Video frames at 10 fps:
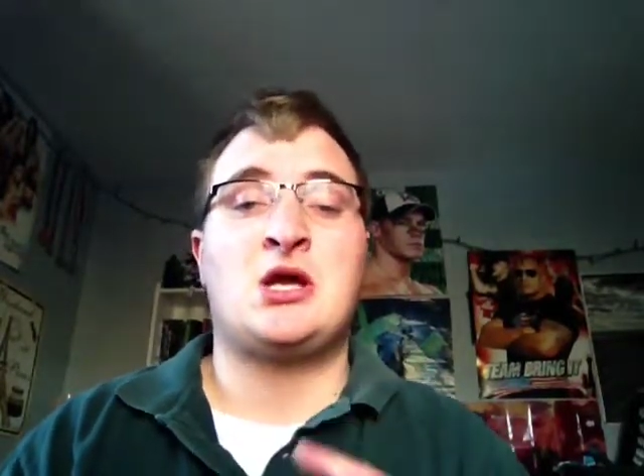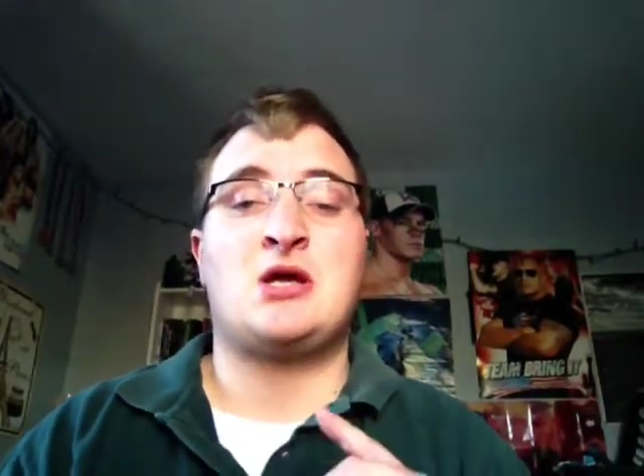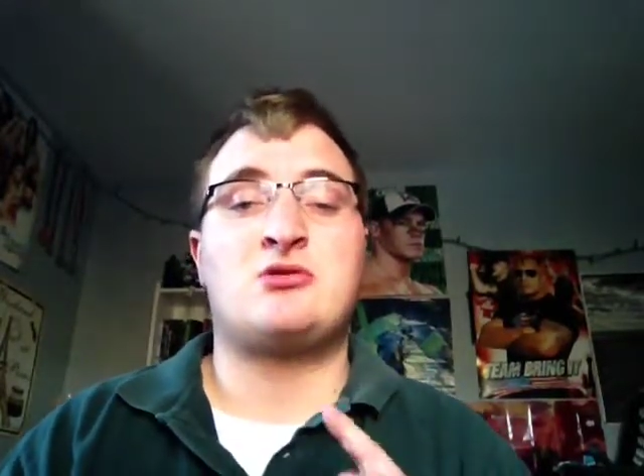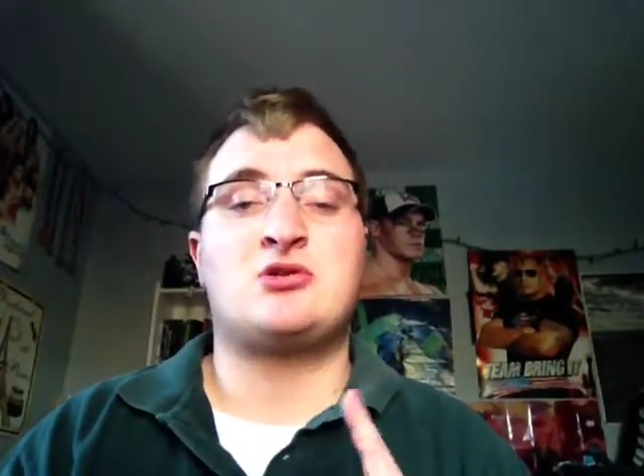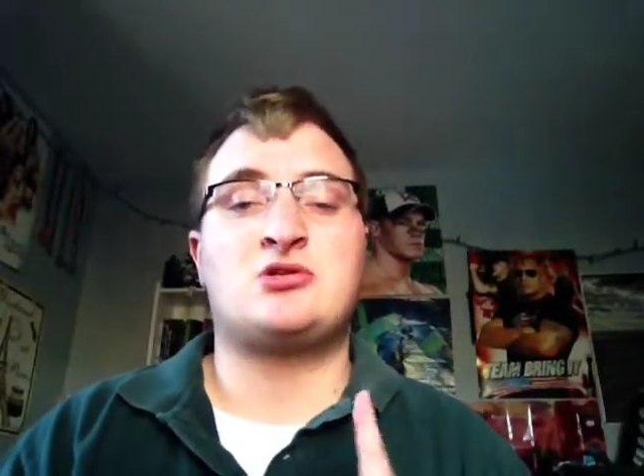
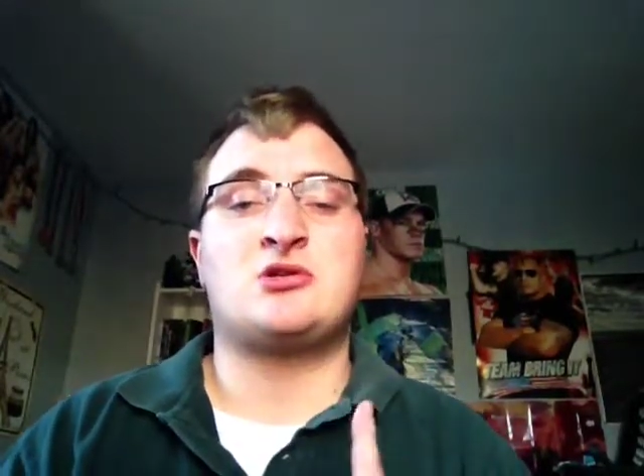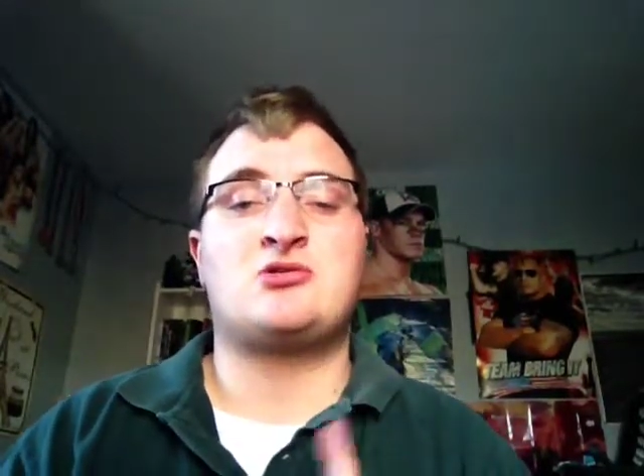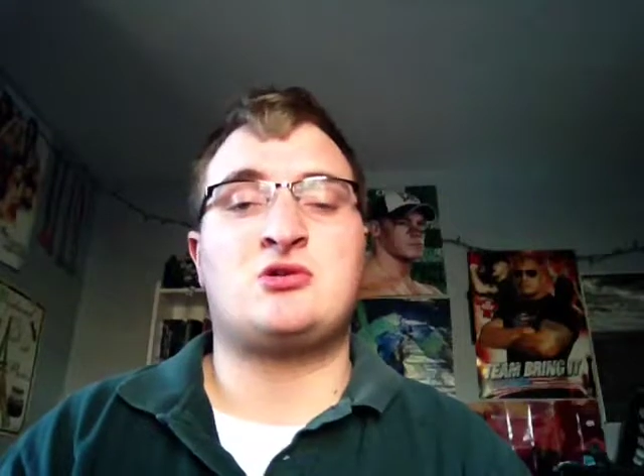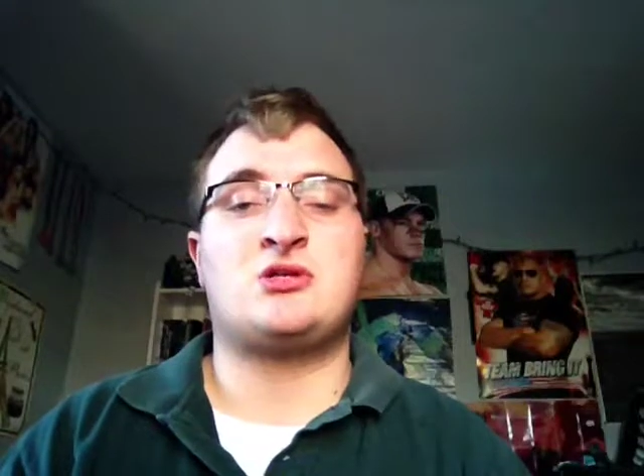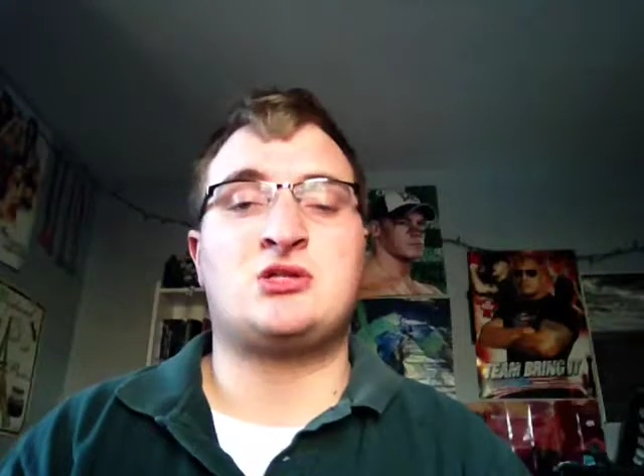and subscribe
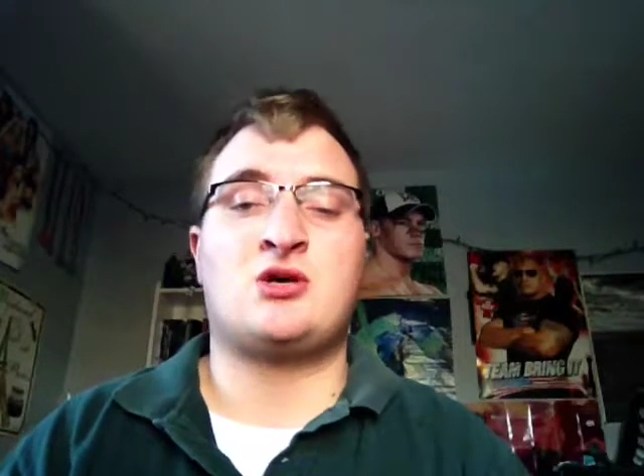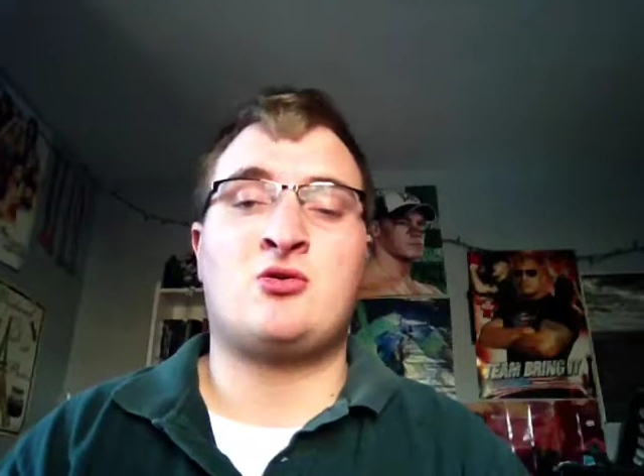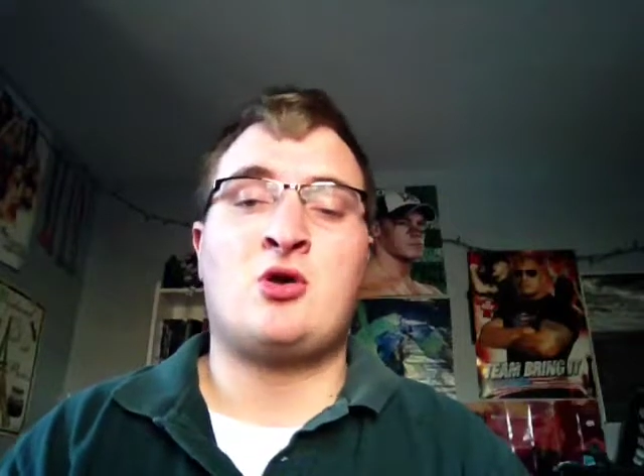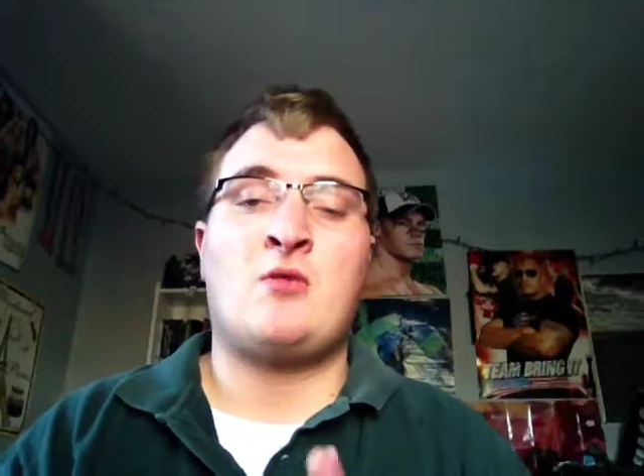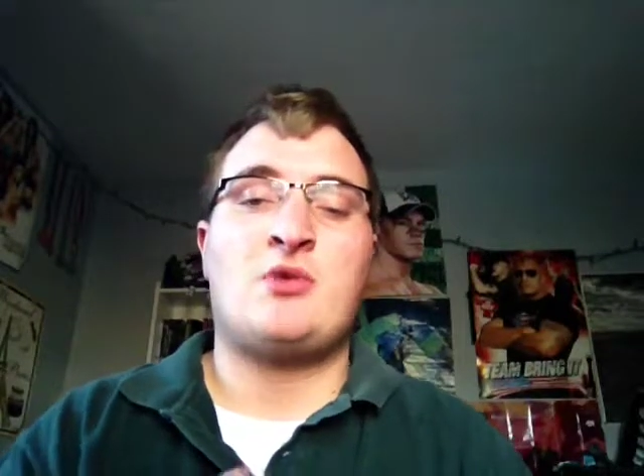to it.
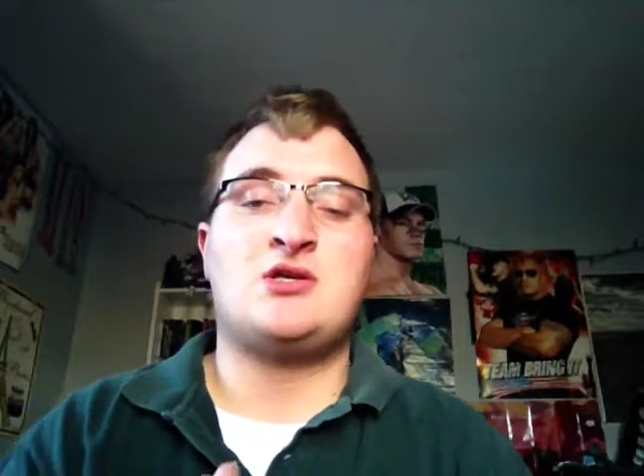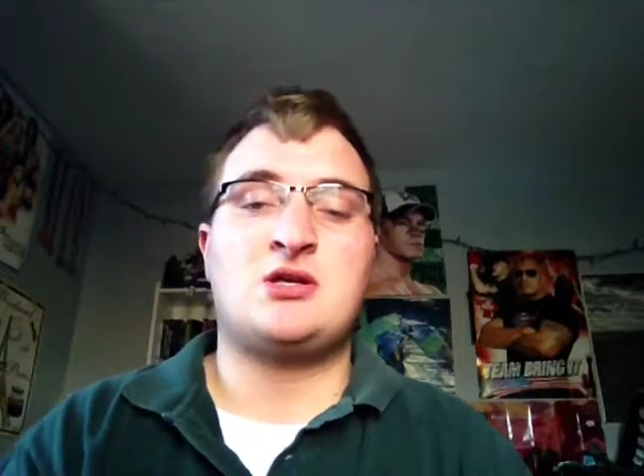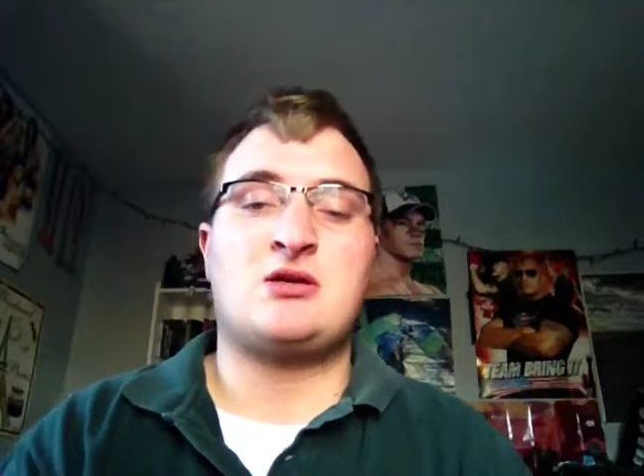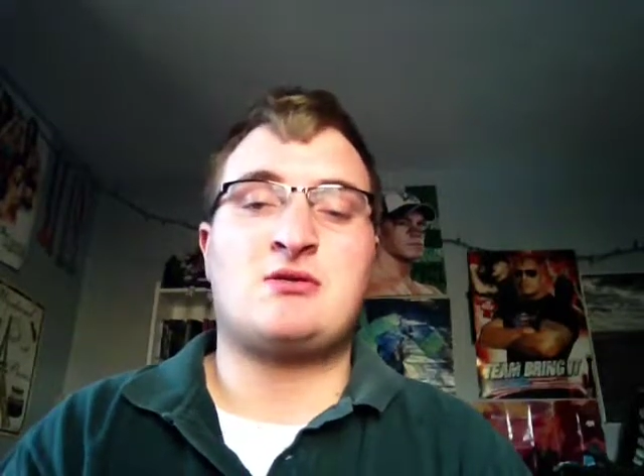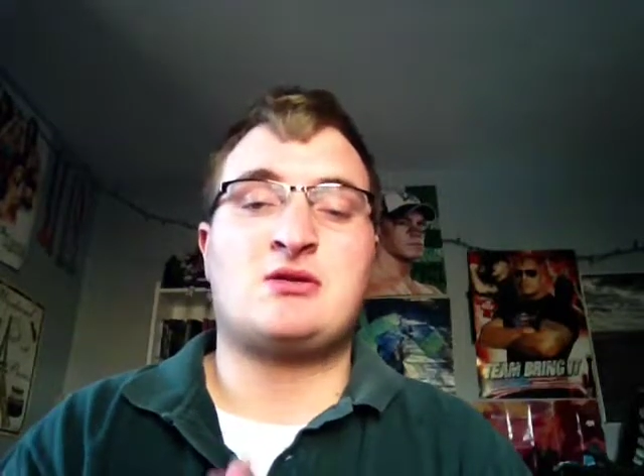So,
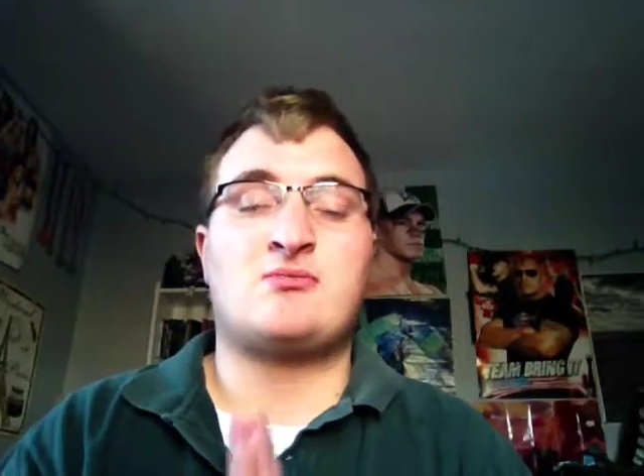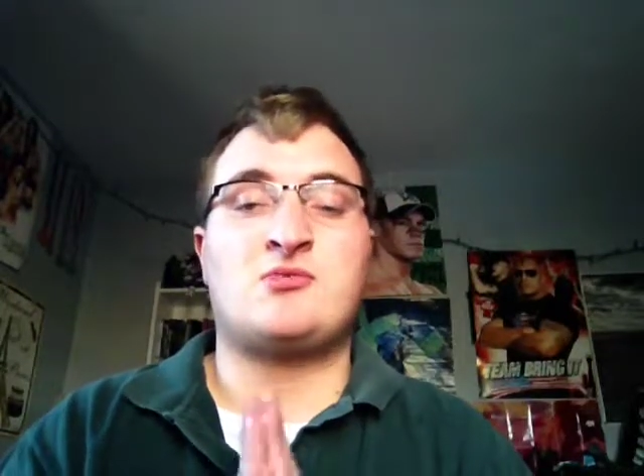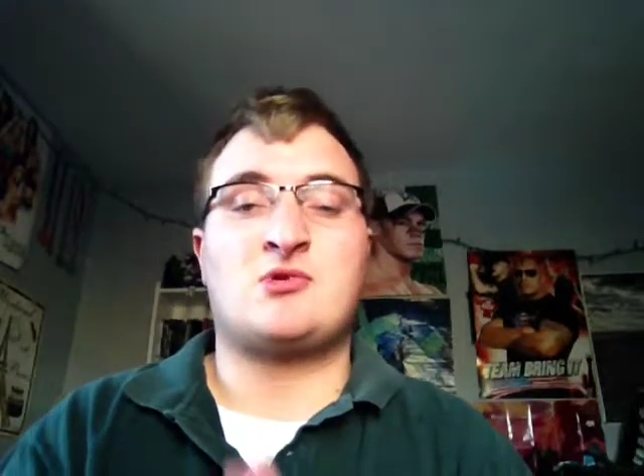basically,